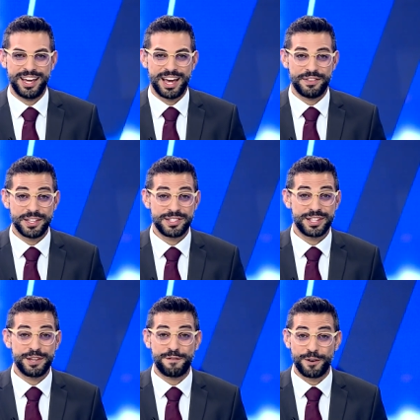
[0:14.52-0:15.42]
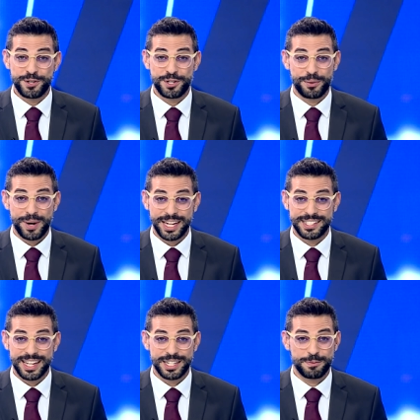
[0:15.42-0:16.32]
And this, the first
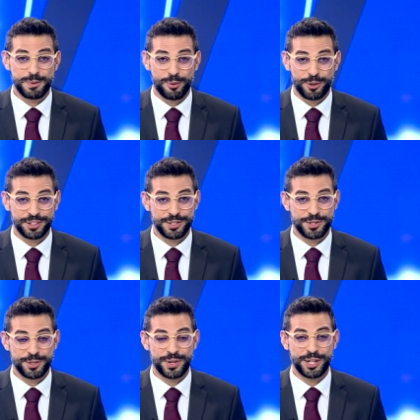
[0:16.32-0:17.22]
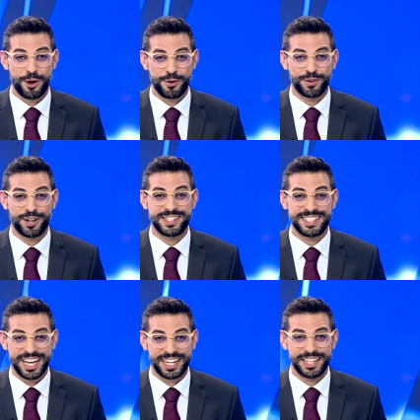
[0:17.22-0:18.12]
orangutan to be born at the zoo in over a
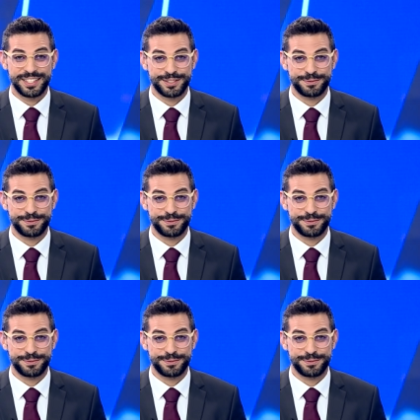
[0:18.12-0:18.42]
decade.